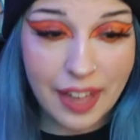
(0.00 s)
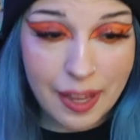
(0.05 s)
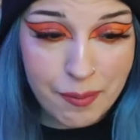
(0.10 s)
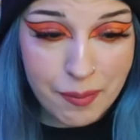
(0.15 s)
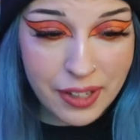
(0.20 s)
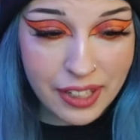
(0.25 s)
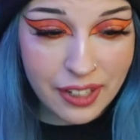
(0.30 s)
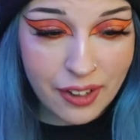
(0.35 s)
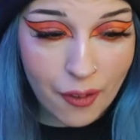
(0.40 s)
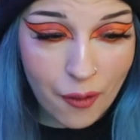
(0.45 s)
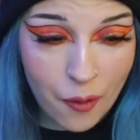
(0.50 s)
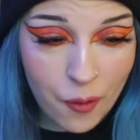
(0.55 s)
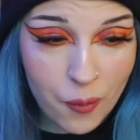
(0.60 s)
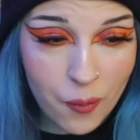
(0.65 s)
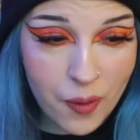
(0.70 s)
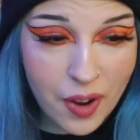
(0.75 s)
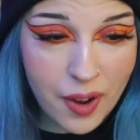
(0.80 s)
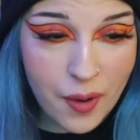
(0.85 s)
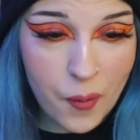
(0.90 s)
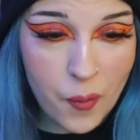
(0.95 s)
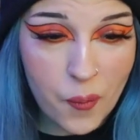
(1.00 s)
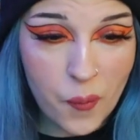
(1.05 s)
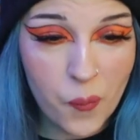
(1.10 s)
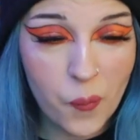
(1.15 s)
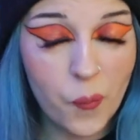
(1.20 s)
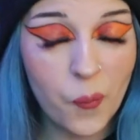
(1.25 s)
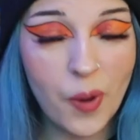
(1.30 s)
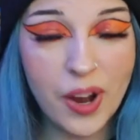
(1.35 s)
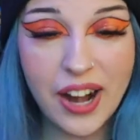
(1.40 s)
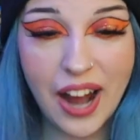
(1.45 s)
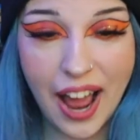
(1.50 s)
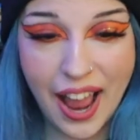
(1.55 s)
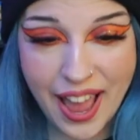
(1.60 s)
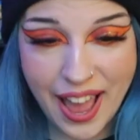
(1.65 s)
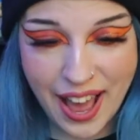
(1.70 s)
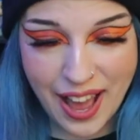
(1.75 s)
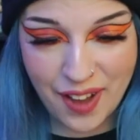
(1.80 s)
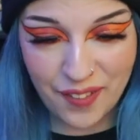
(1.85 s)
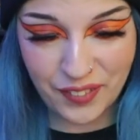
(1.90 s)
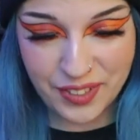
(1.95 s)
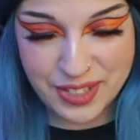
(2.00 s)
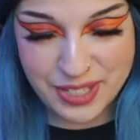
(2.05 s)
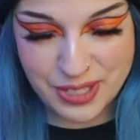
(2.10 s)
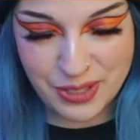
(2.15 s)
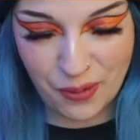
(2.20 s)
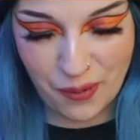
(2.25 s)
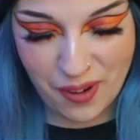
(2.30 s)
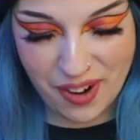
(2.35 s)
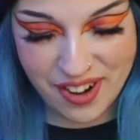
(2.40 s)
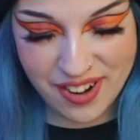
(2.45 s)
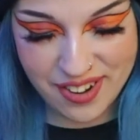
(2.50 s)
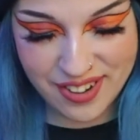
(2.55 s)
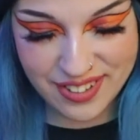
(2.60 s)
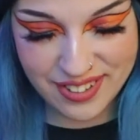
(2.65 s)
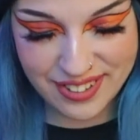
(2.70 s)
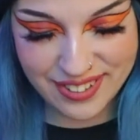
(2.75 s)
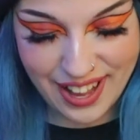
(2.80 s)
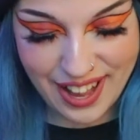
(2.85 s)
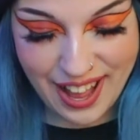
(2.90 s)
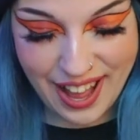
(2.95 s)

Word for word: Let me know what I have in store.